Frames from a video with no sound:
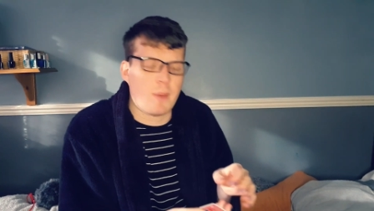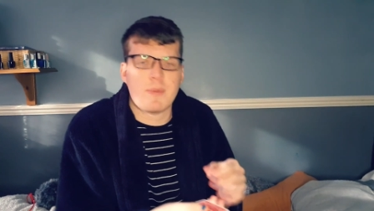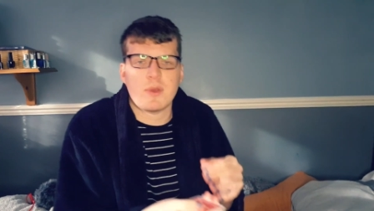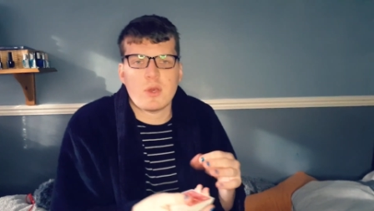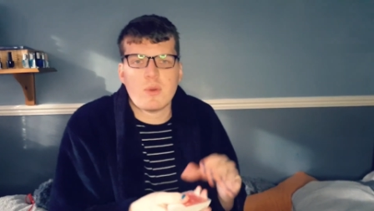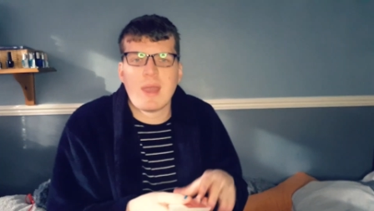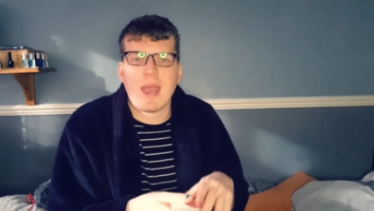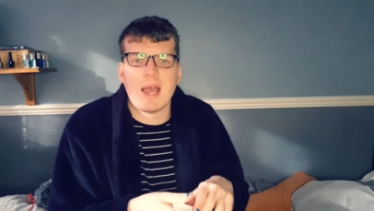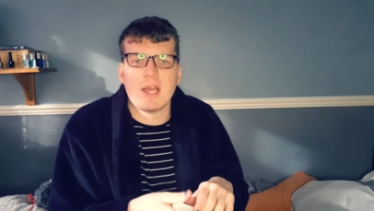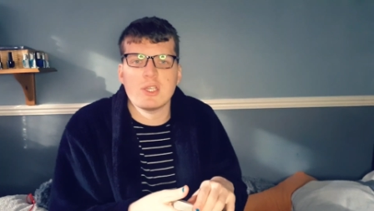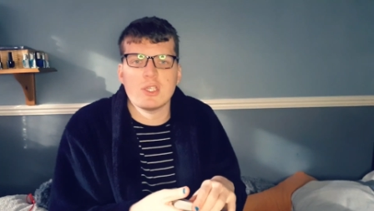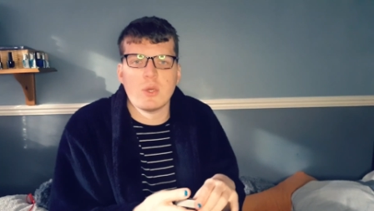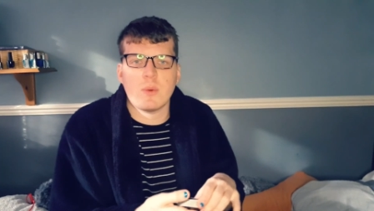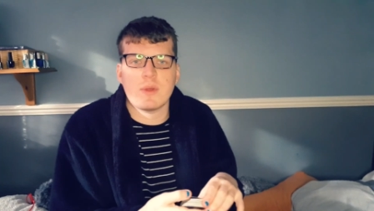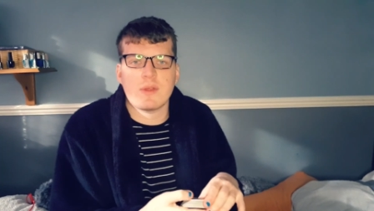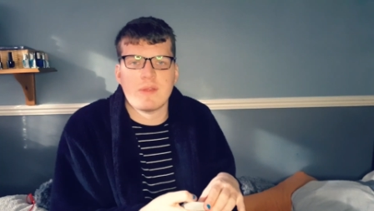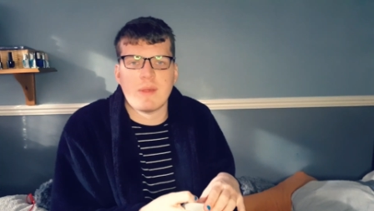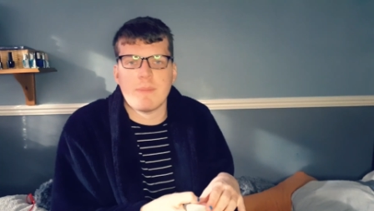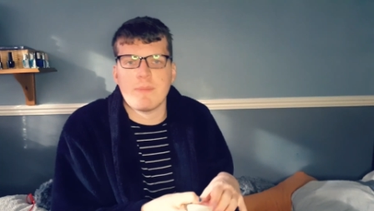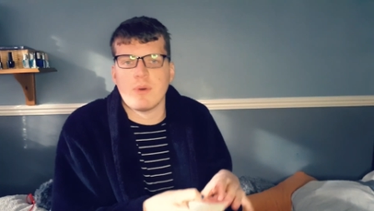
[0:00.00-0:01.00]
But you can do a
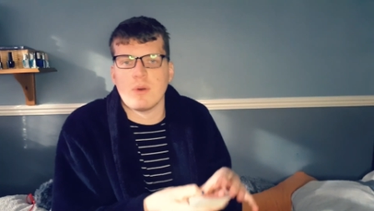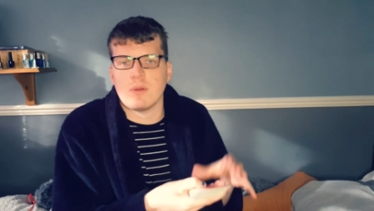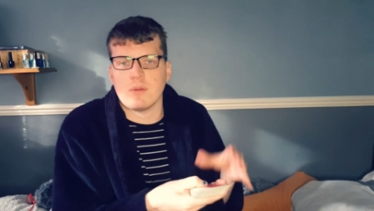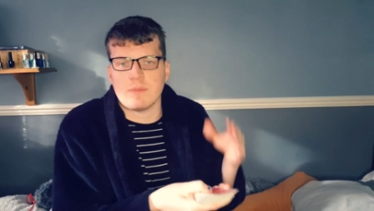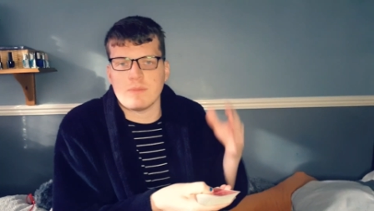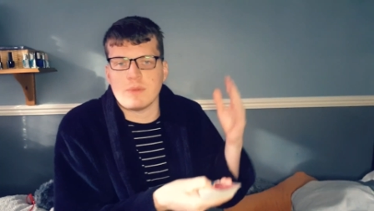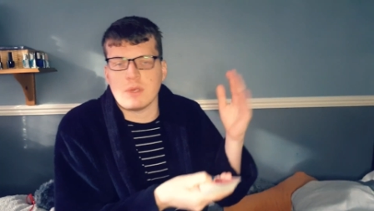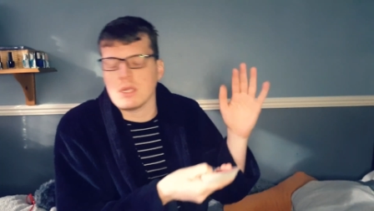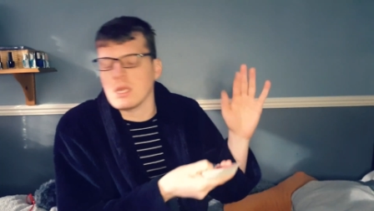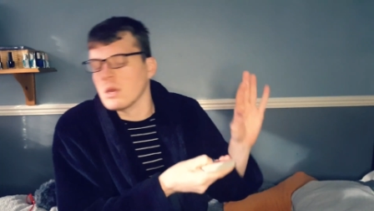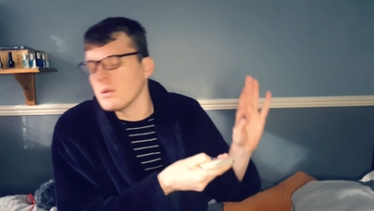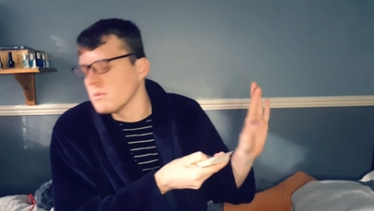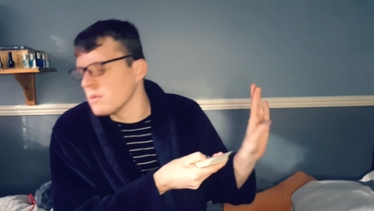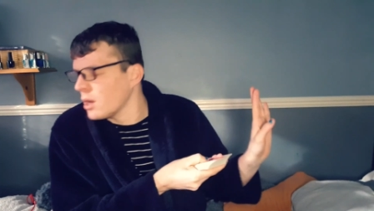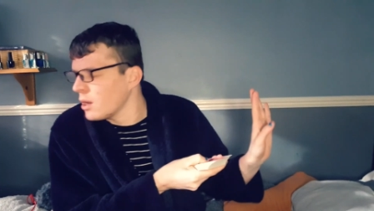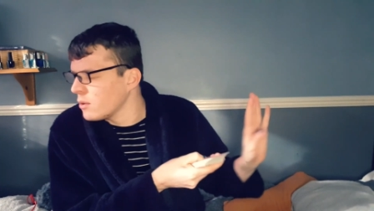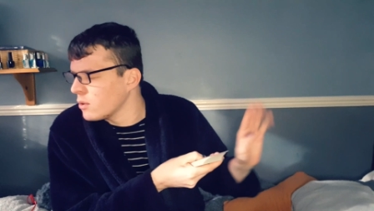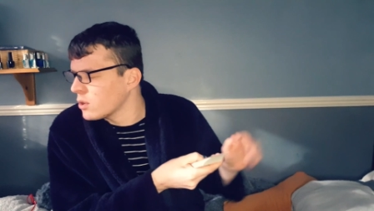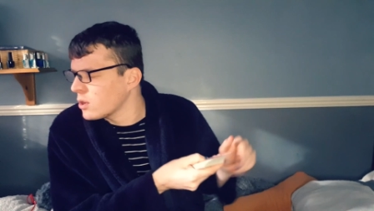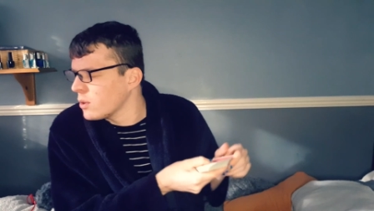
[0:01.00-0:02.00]
simple, you know,
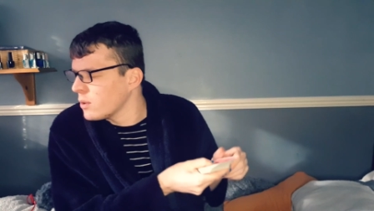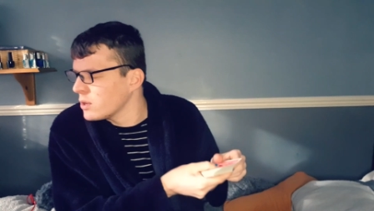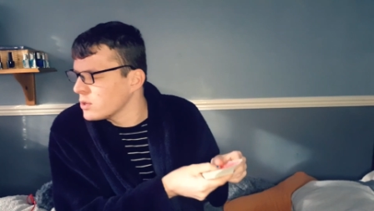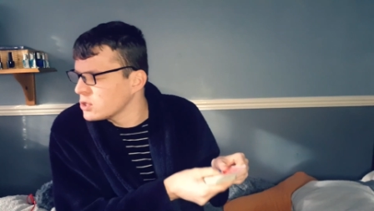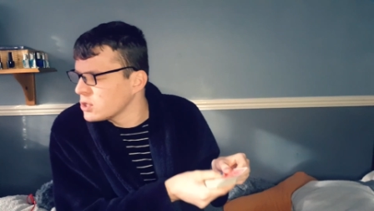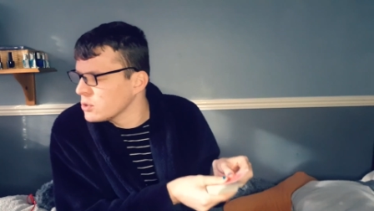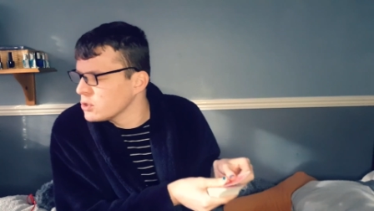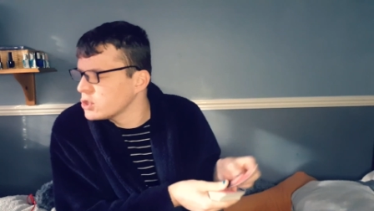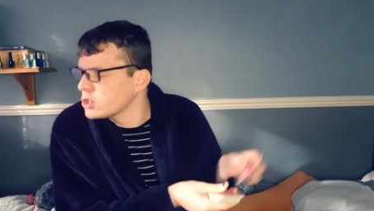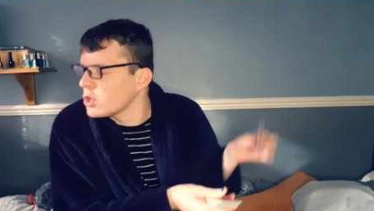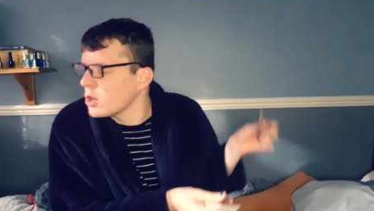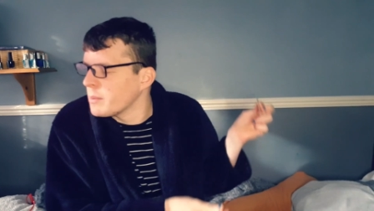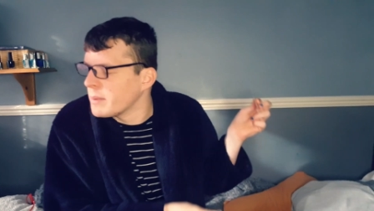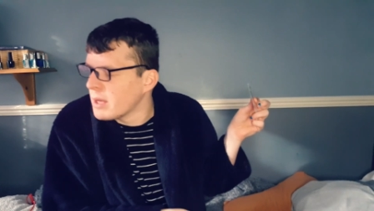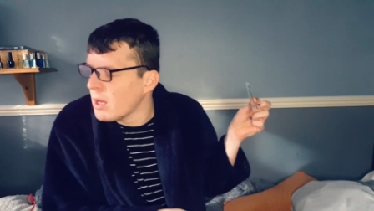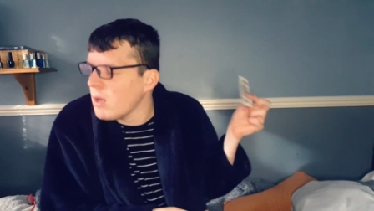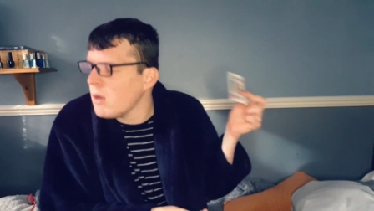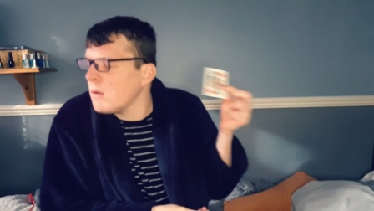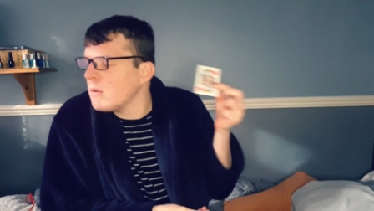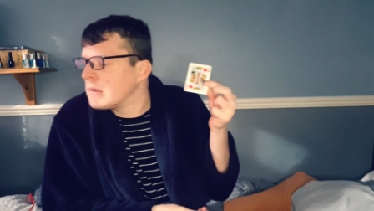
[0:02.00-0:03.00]
don't show me,
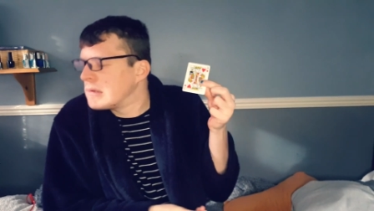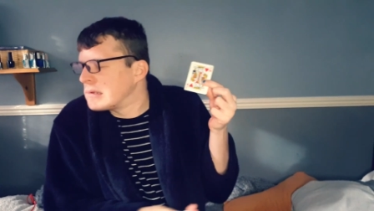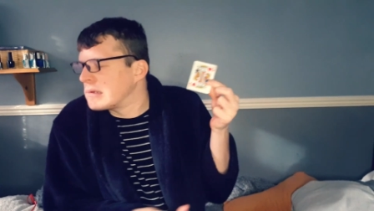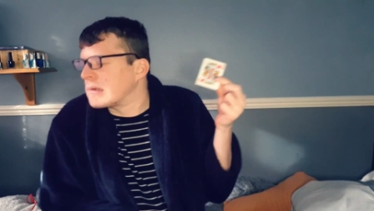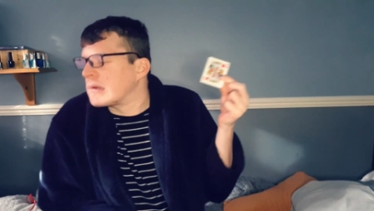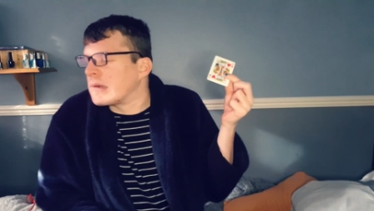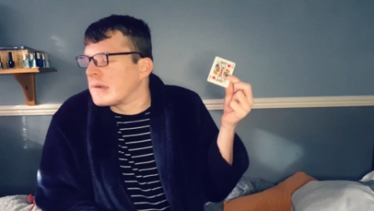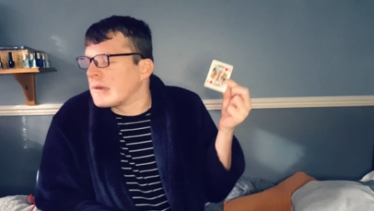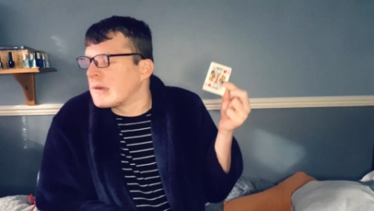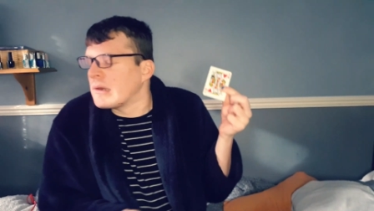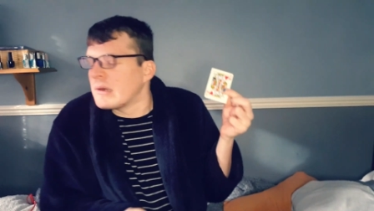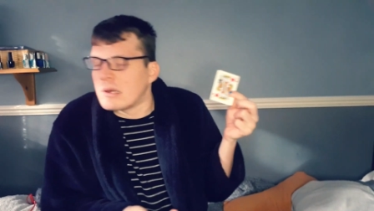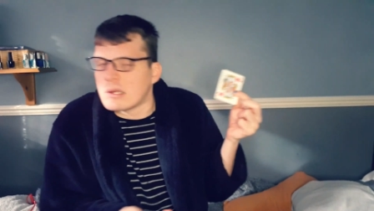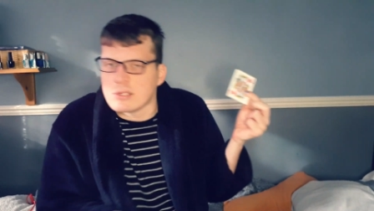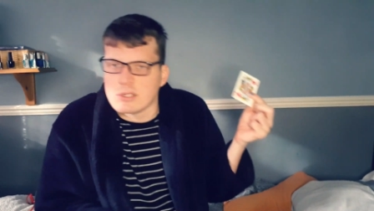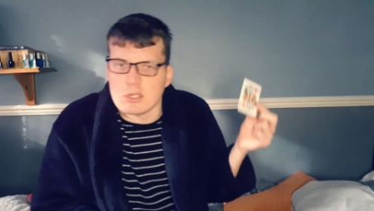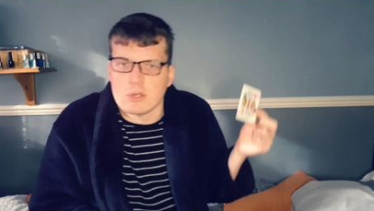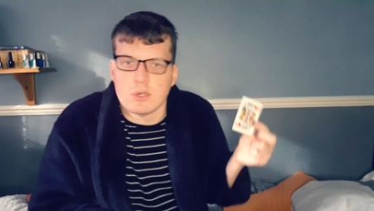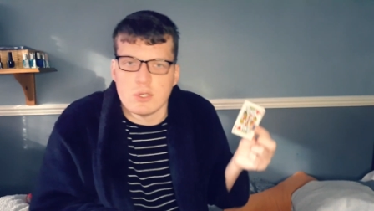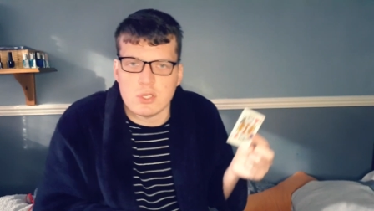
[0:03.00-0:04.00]
oh, it's the King of
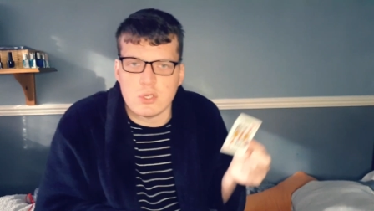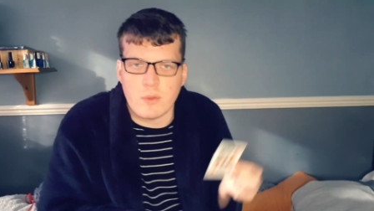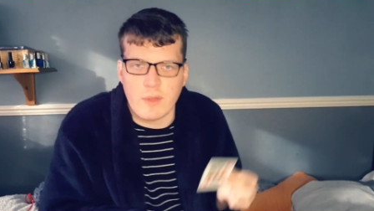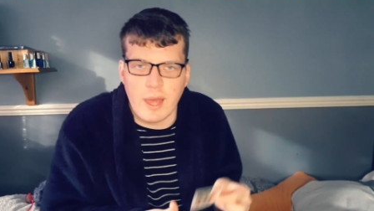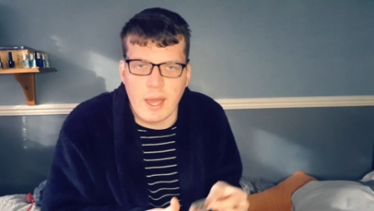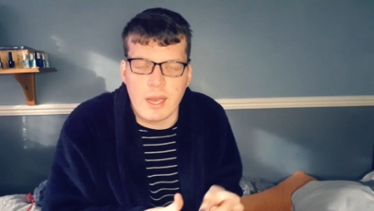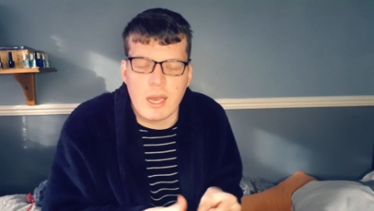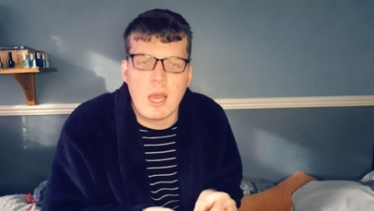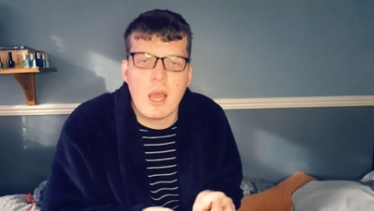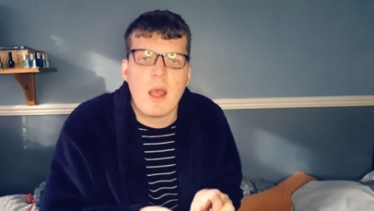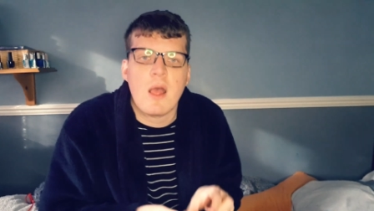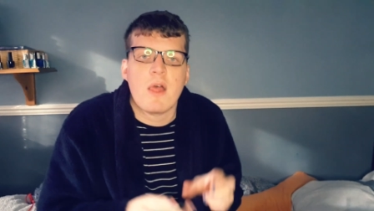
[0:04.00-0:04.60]
Hearts. You can do that.